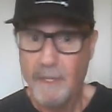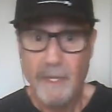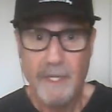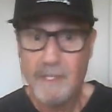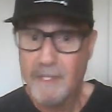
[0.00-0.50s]

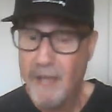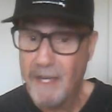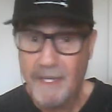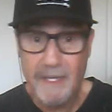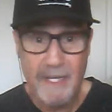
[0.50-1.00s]
It's
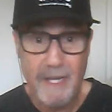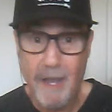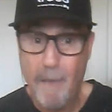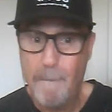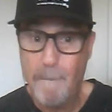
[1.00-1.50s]
not
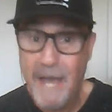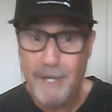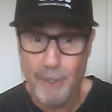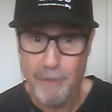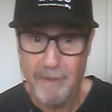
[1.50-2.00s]
getting
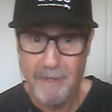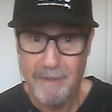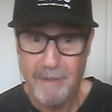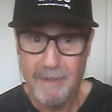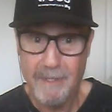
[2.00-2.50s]
better.
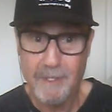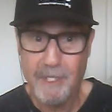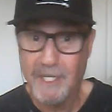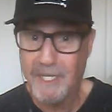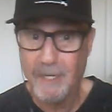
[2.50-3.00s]
It's
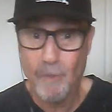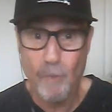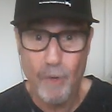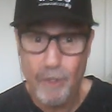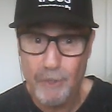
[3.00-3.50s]
getting
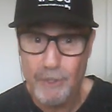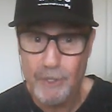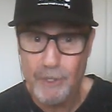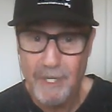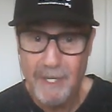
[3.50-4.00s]

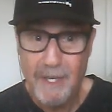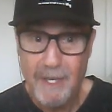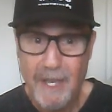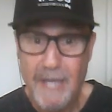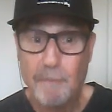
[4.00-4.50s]
worse.
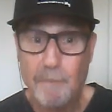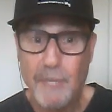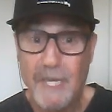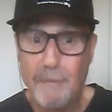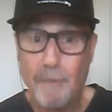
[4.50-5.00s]
And
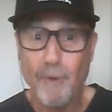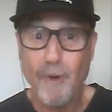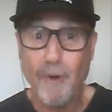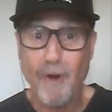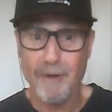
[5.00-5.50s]

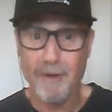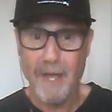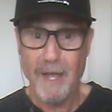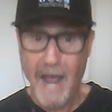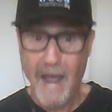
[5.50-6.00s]
people
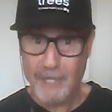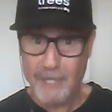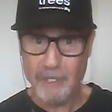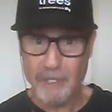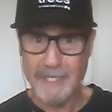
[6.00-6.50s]
are
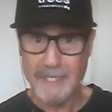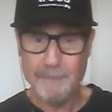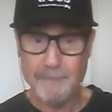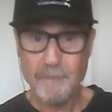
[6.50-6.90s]
actually